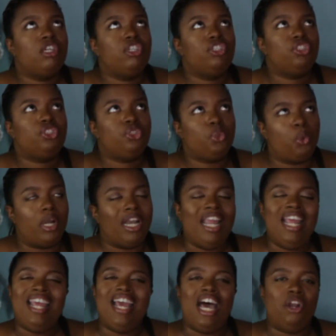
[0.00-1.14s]
short.
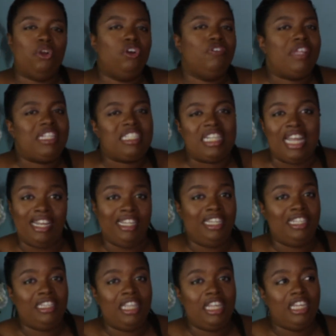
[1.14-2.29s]
I don't know if that's an
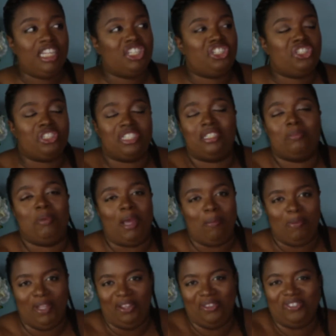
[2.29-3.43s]
etiquette thing. It's just a pet
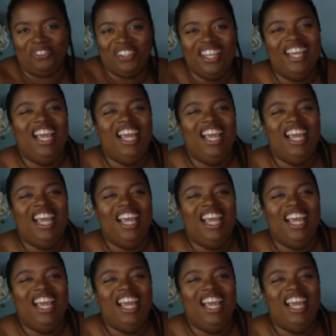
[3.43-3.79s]
peeve.